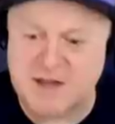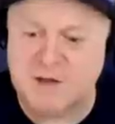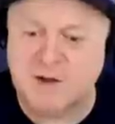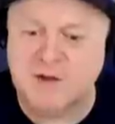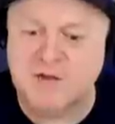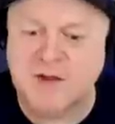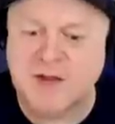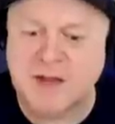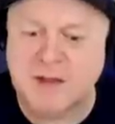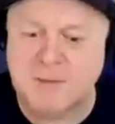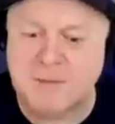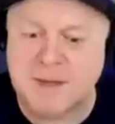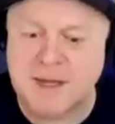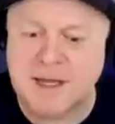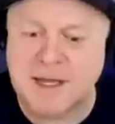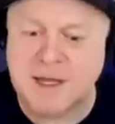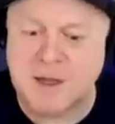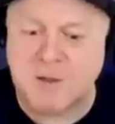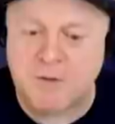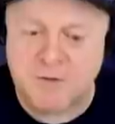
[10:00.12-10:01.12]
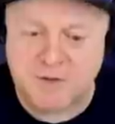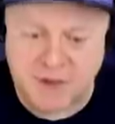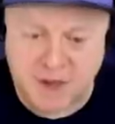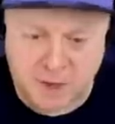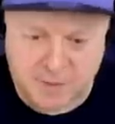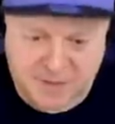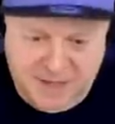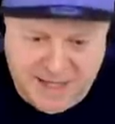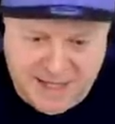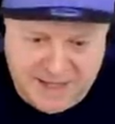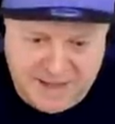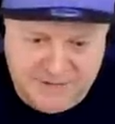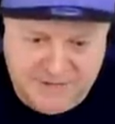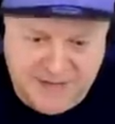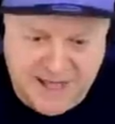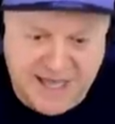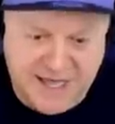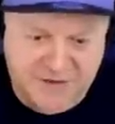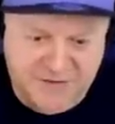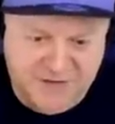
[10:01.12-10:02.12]
it looks like I'm hitting over there, but it's
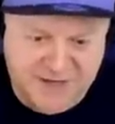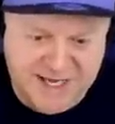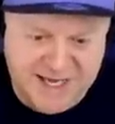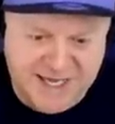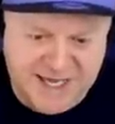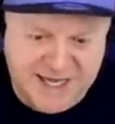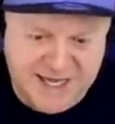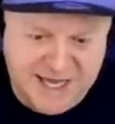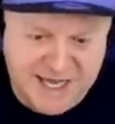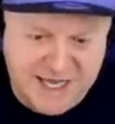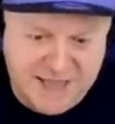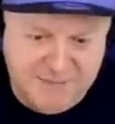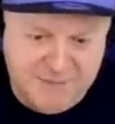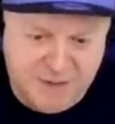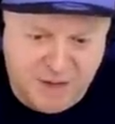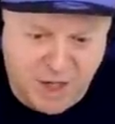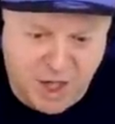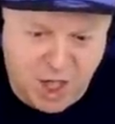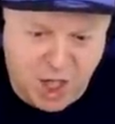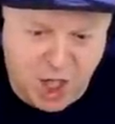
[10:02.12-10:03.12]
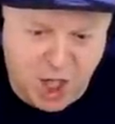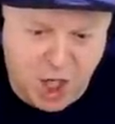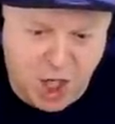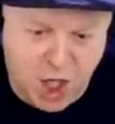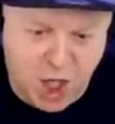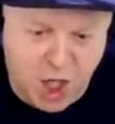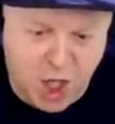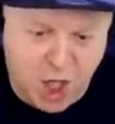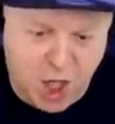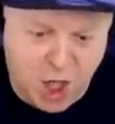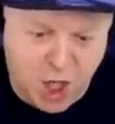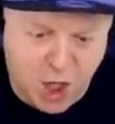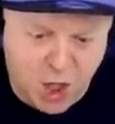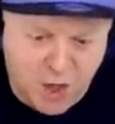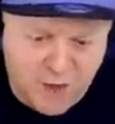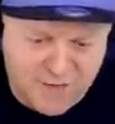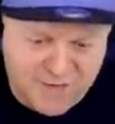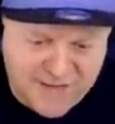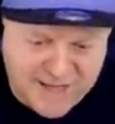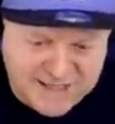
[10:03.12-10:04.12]
actually hitting him.
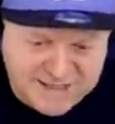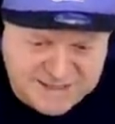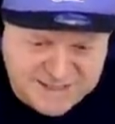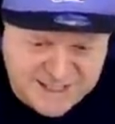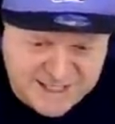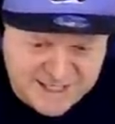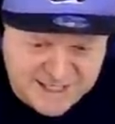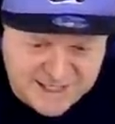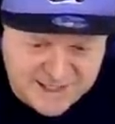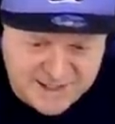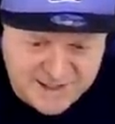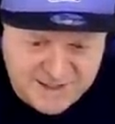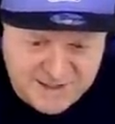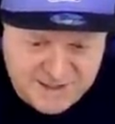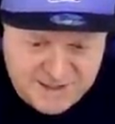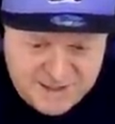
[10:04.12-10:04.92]
Oh, and that's it.